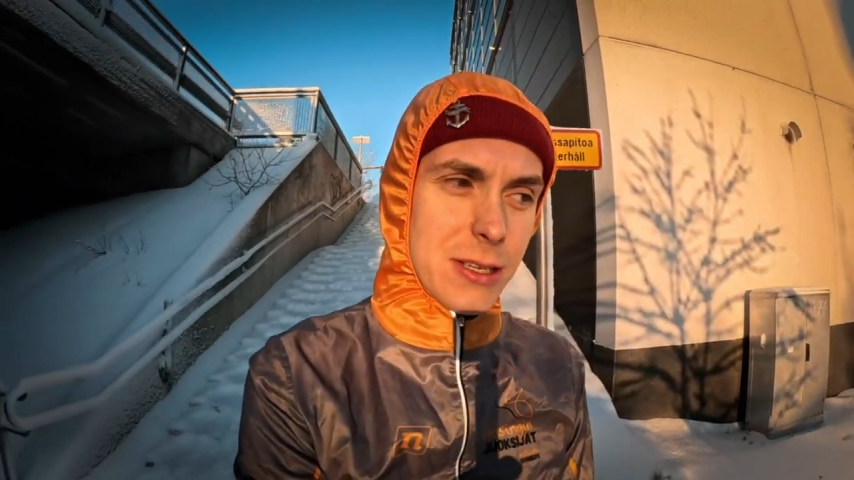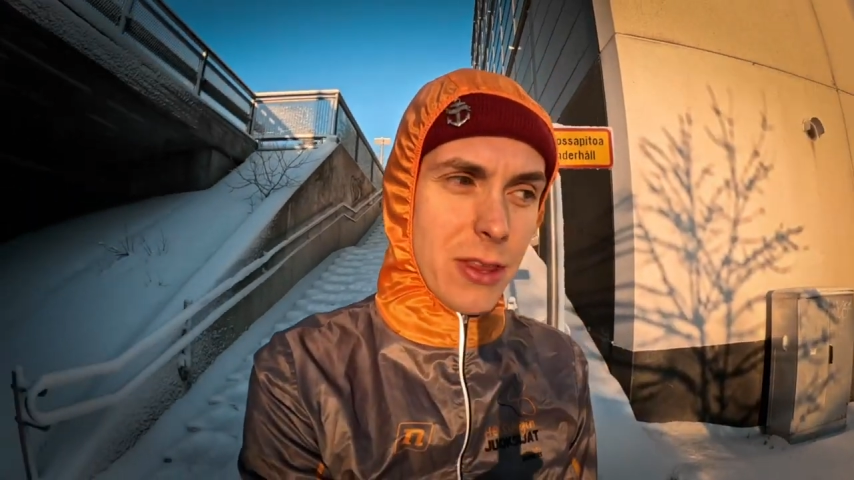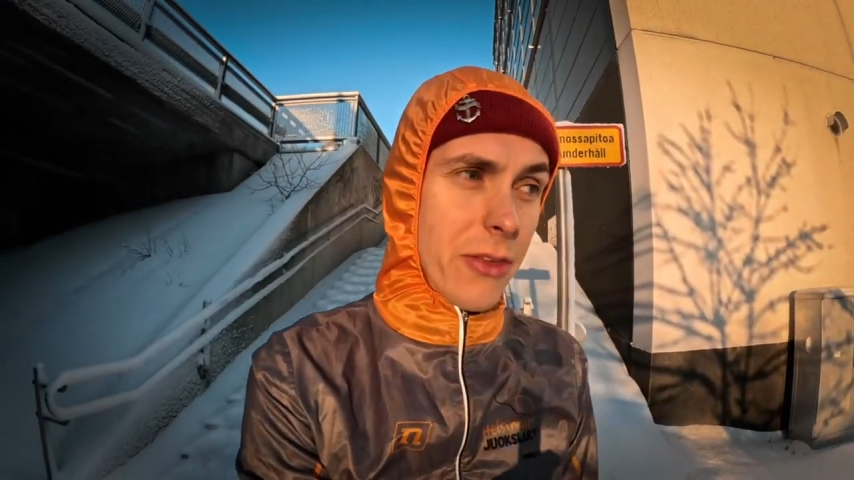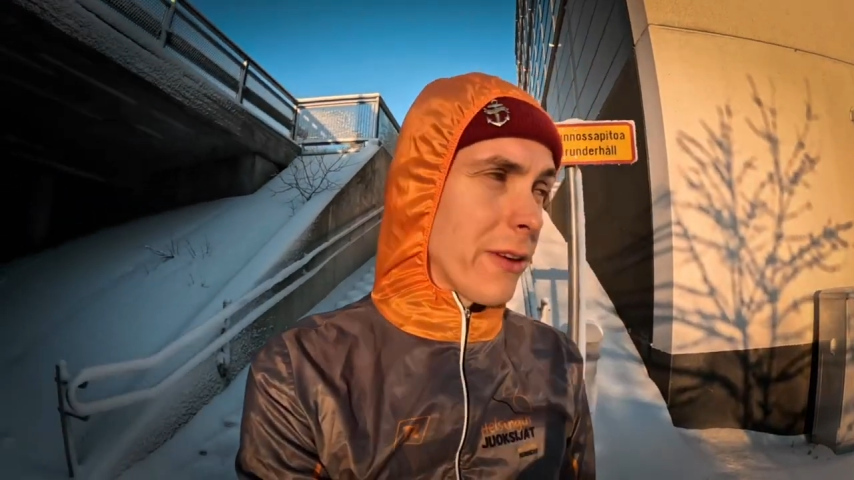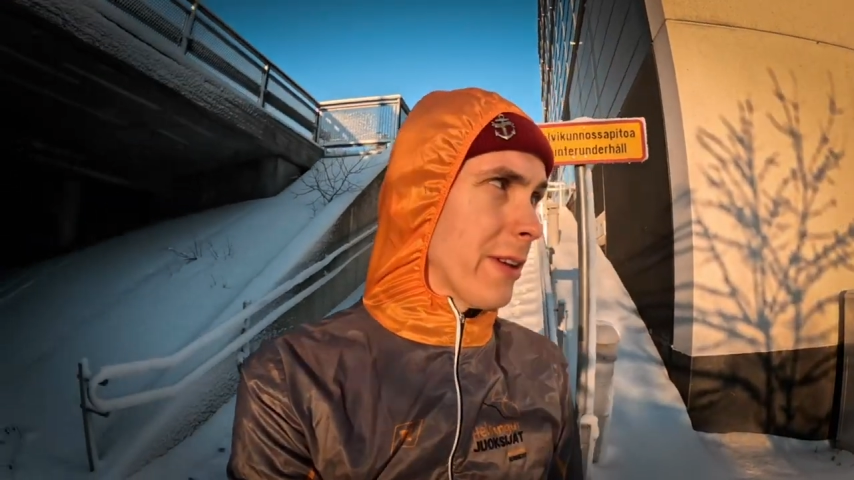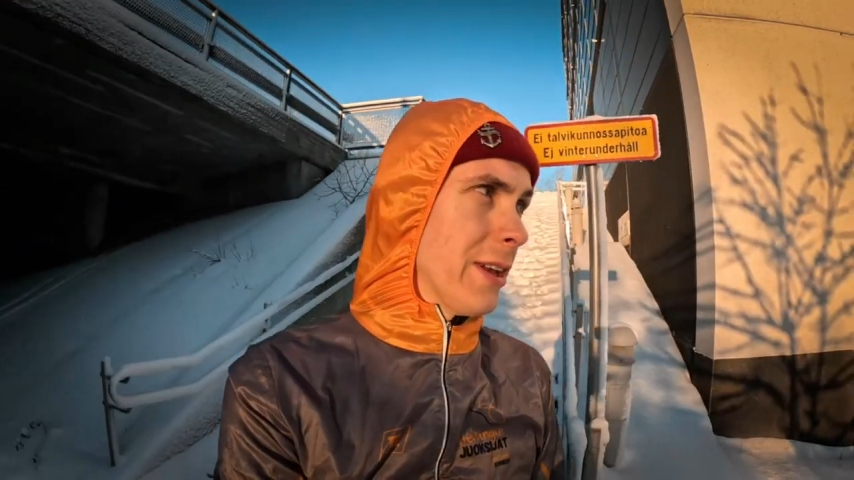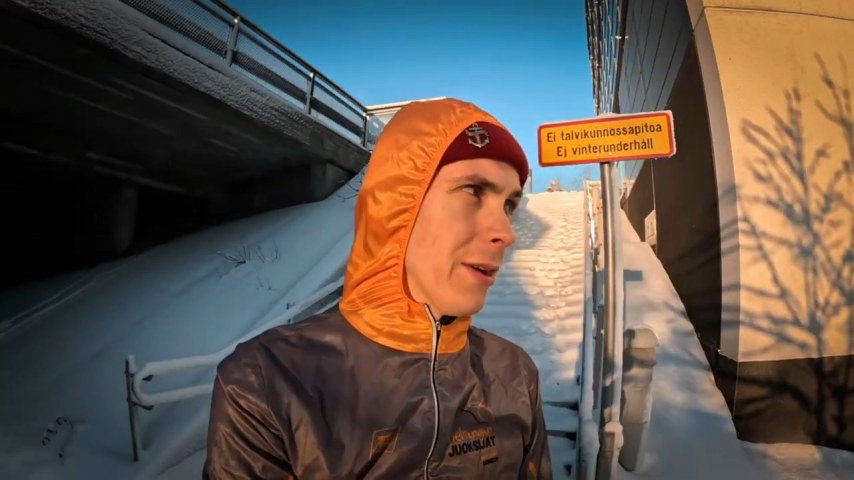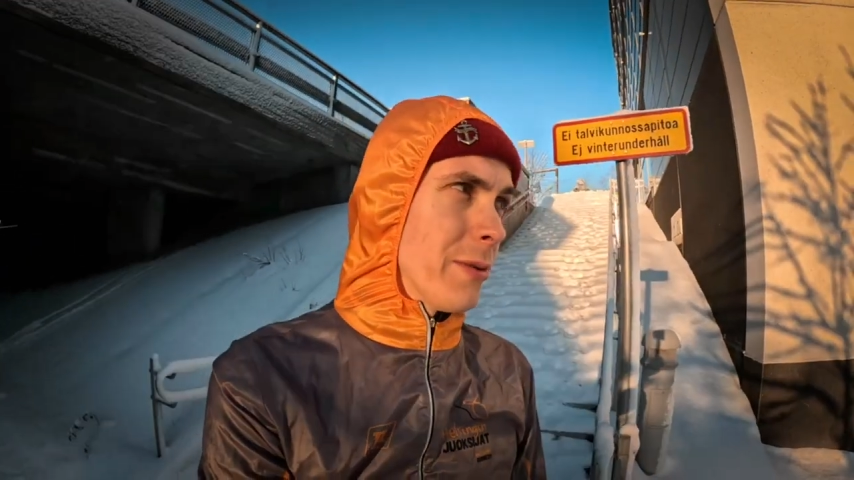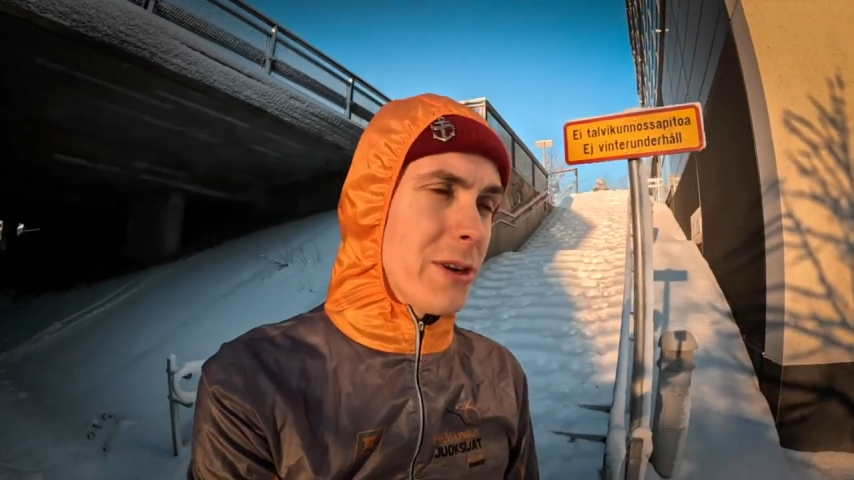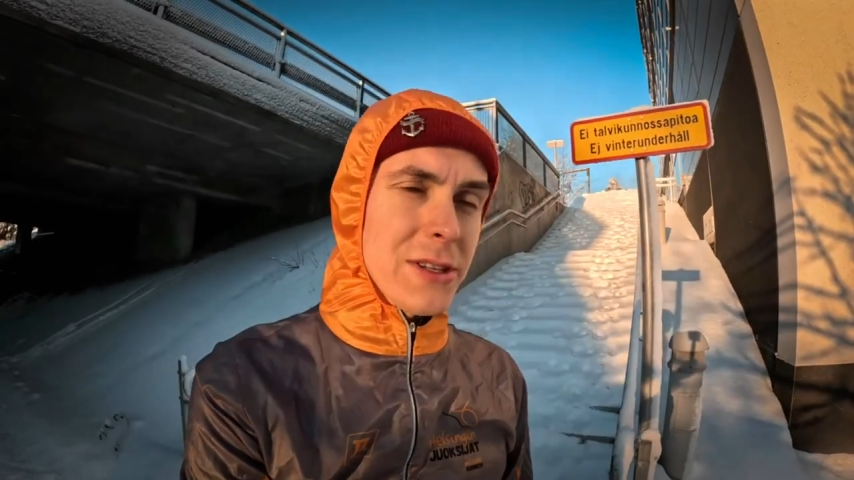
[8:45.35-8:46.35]
is 30
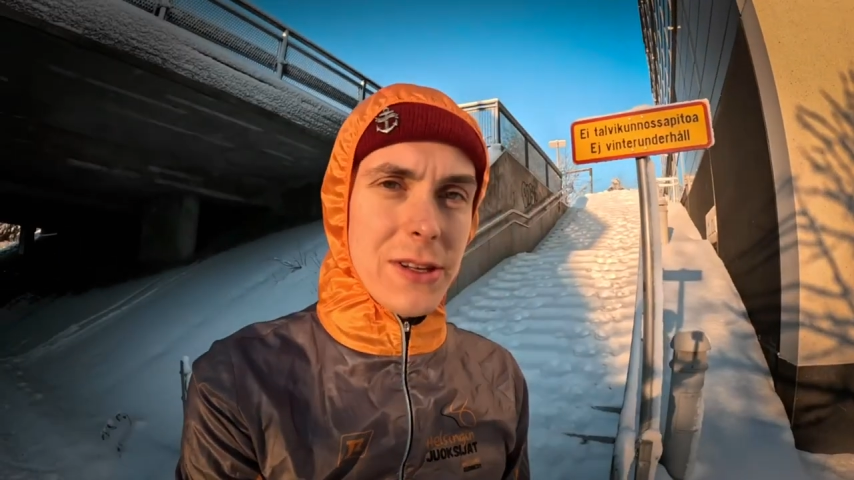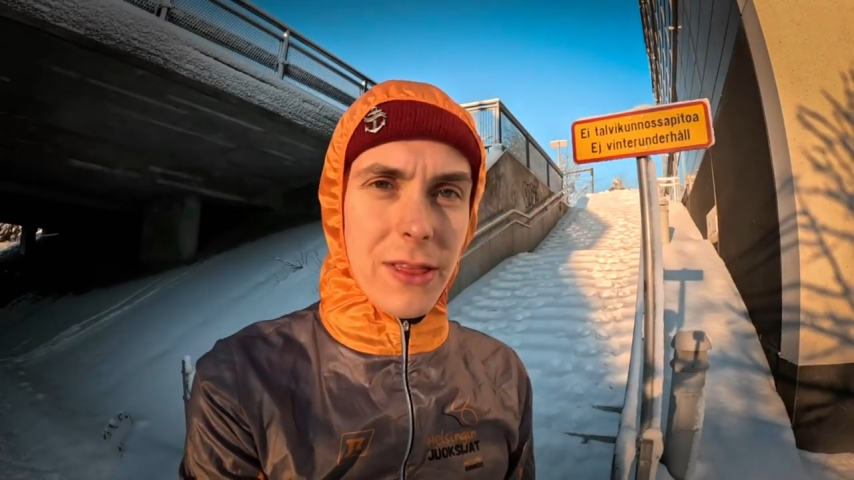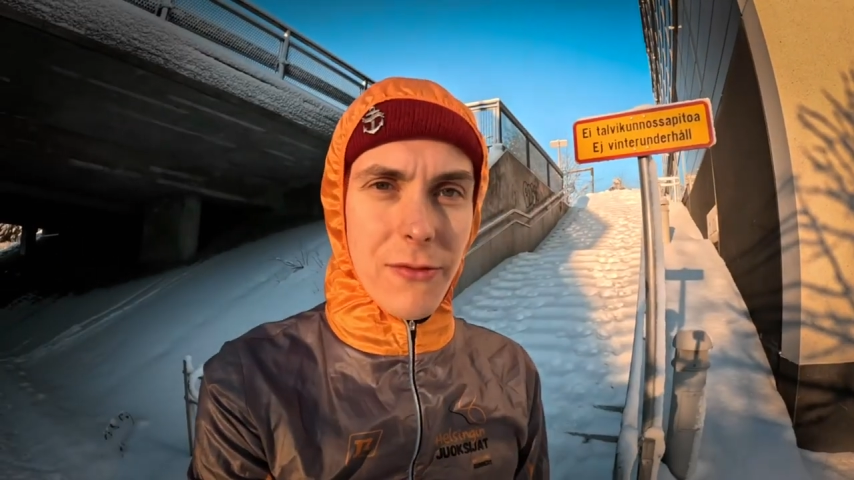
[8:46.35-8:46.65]
kilometers.